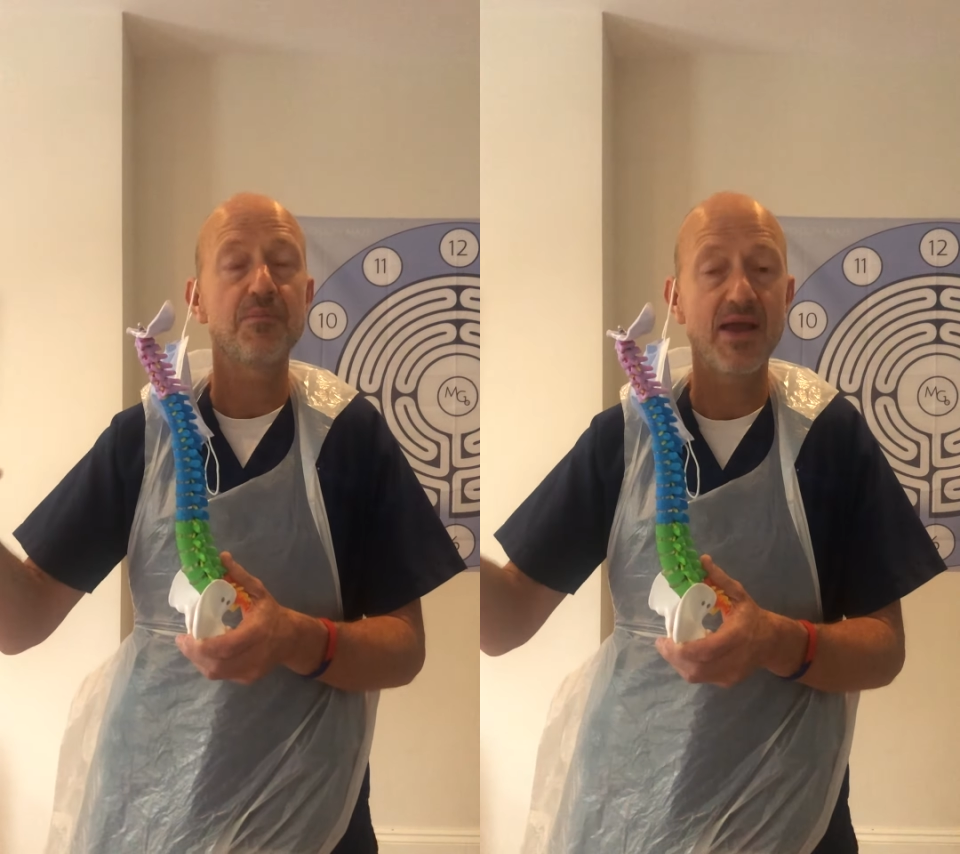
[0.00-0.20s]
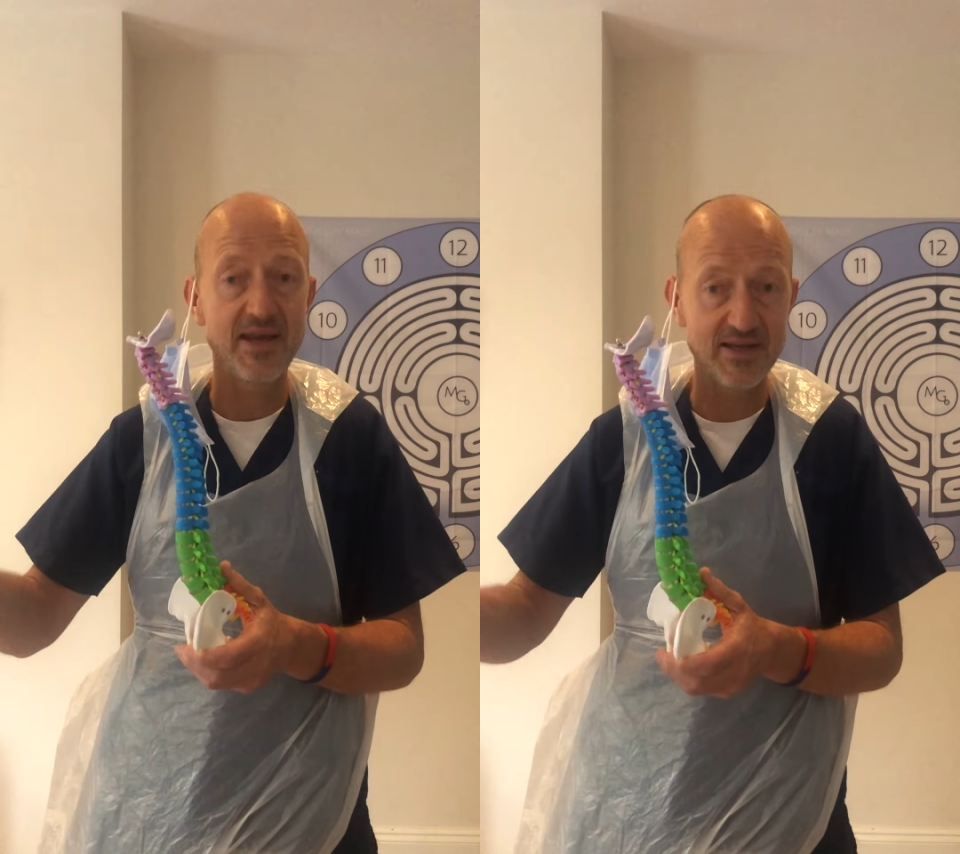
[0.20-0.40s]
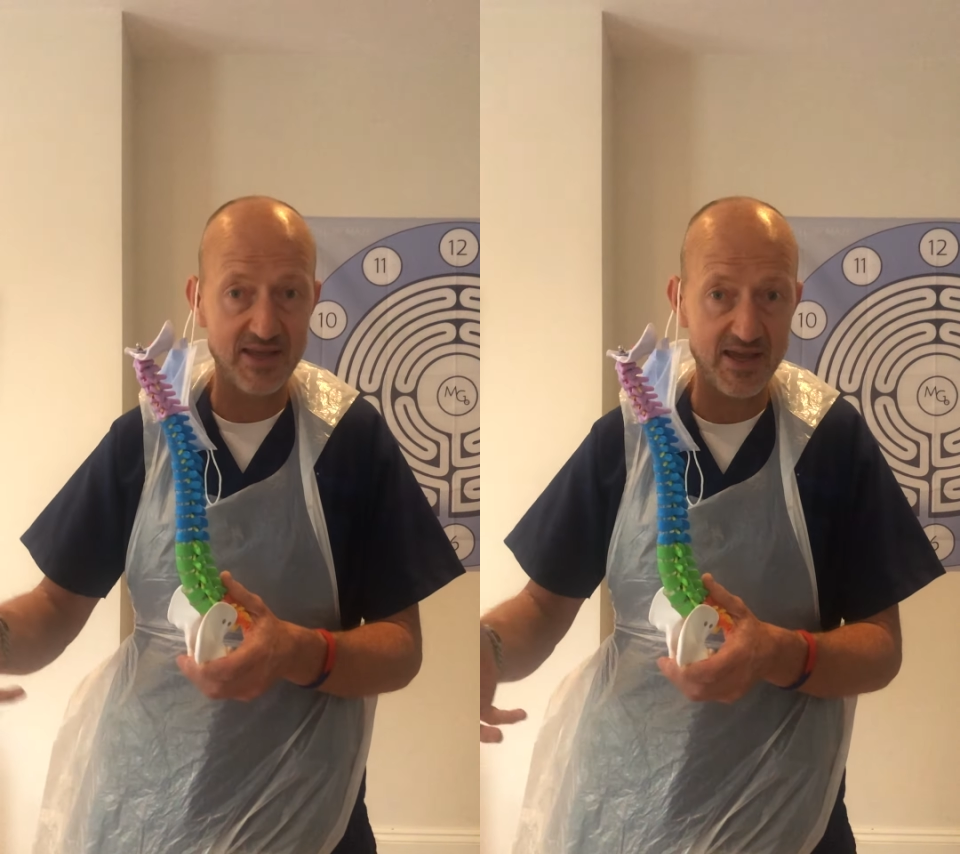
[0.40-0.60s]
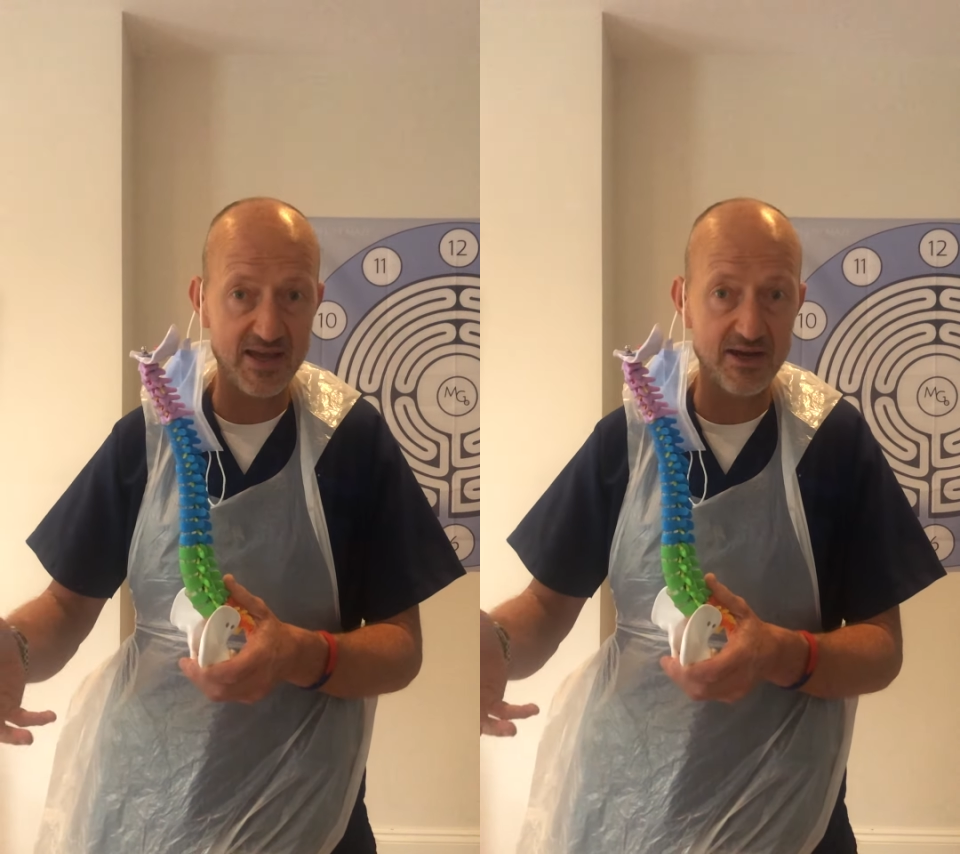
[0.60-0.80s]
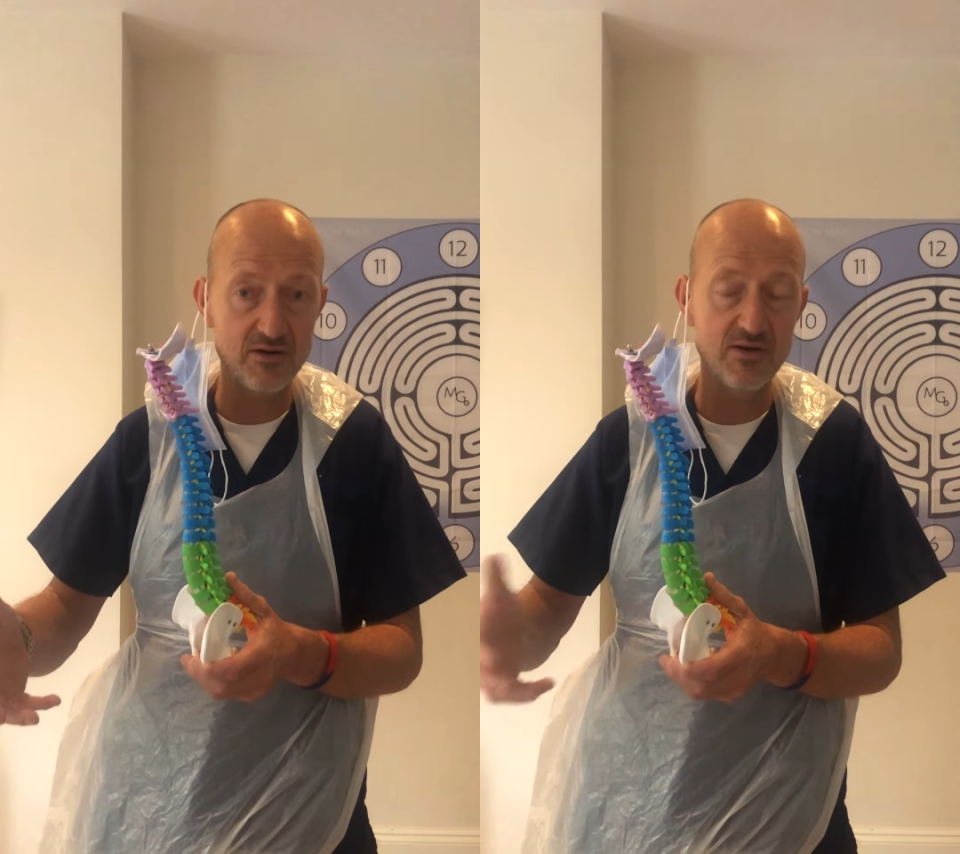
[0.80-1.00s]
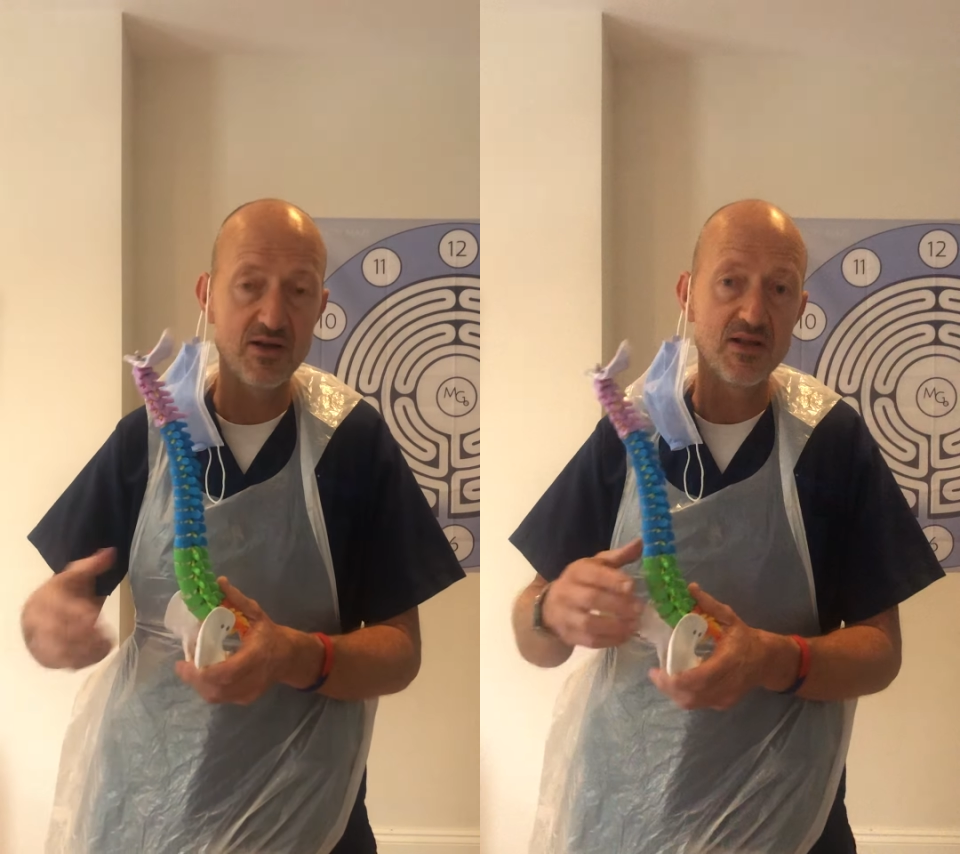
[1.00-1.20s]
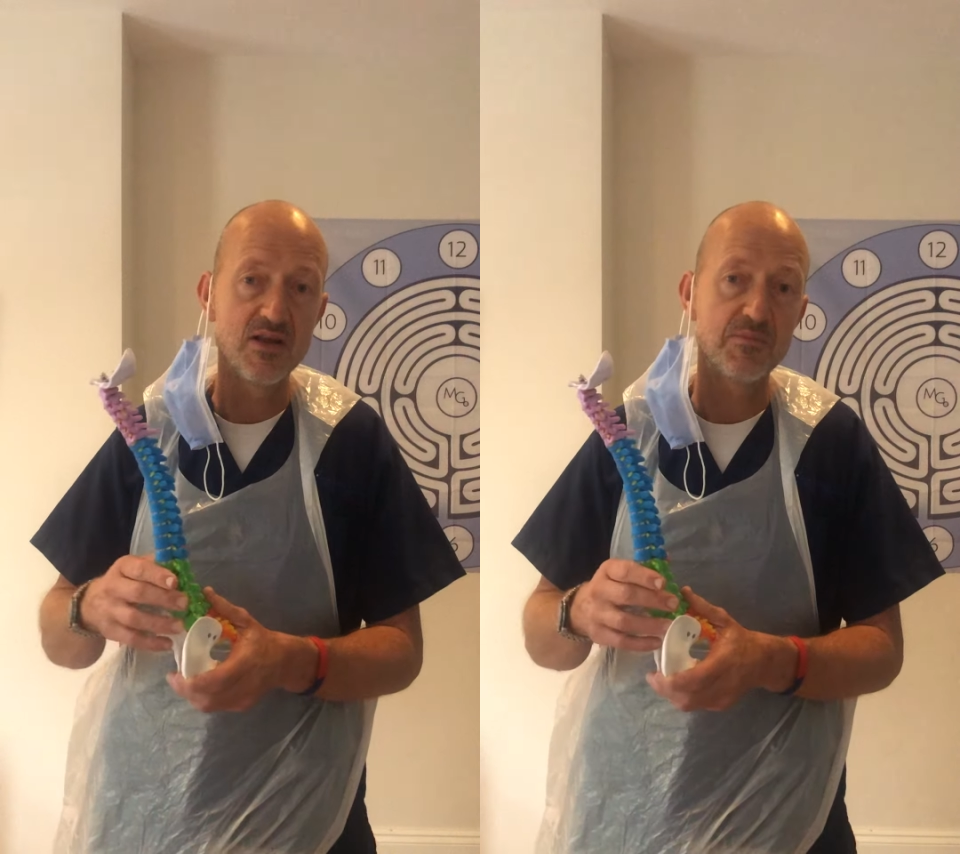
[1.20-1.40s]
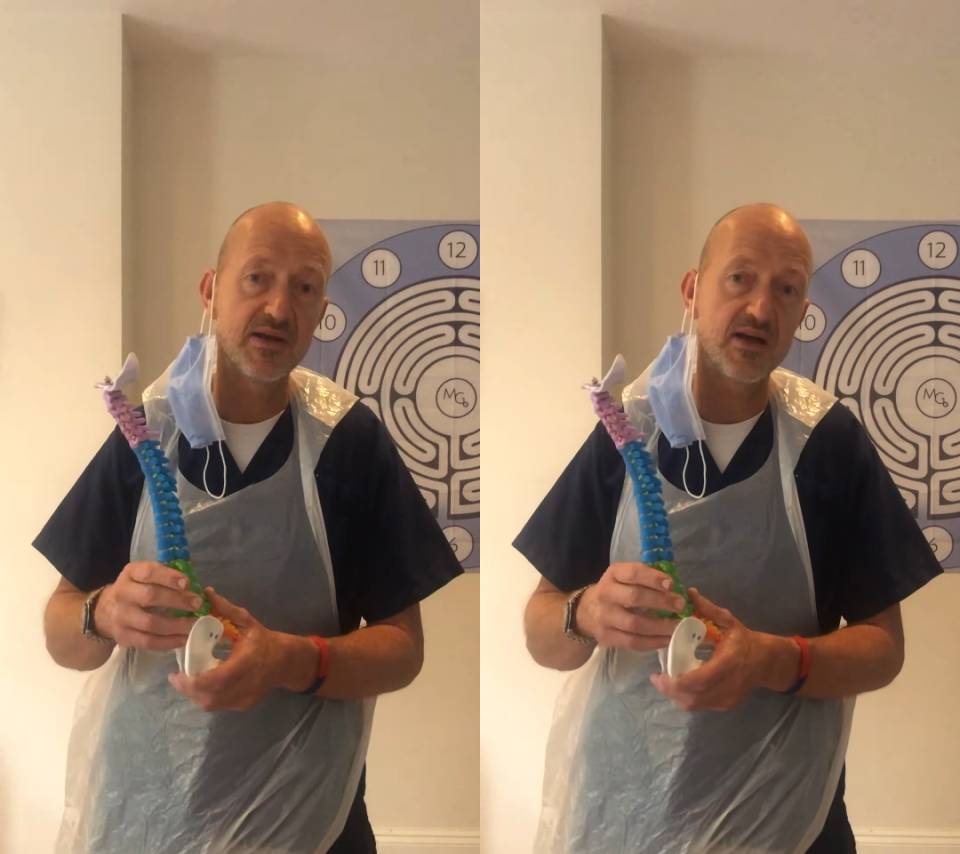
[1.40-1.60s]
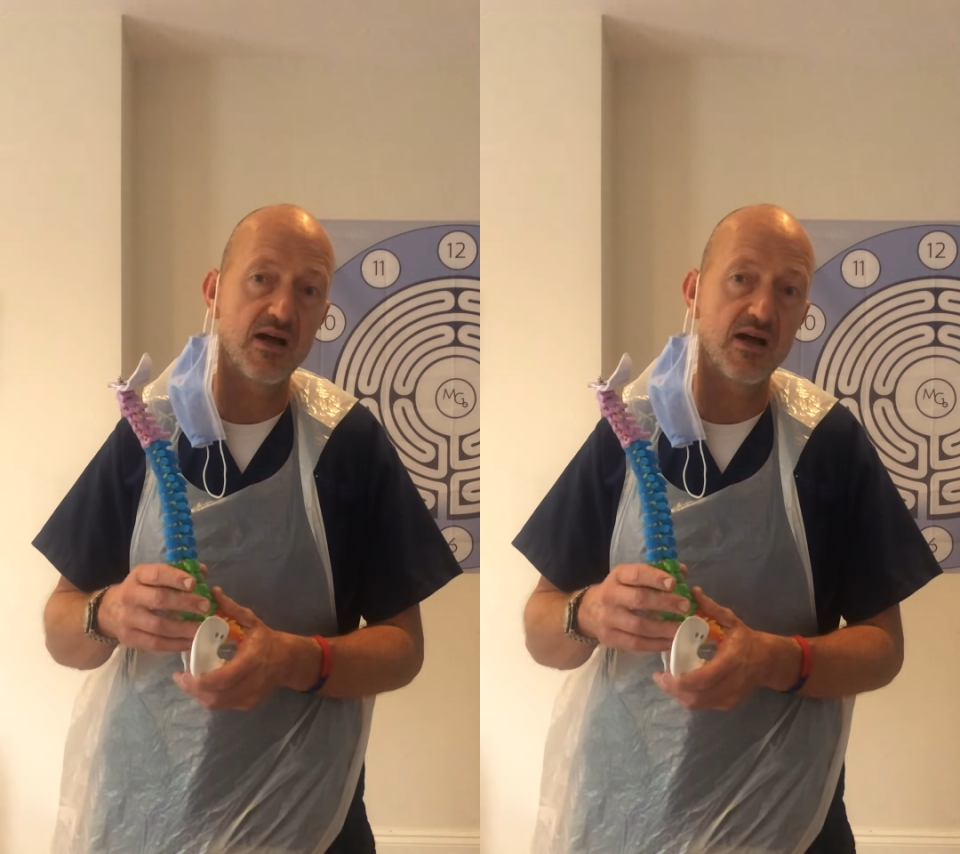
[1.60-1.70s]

pain care, but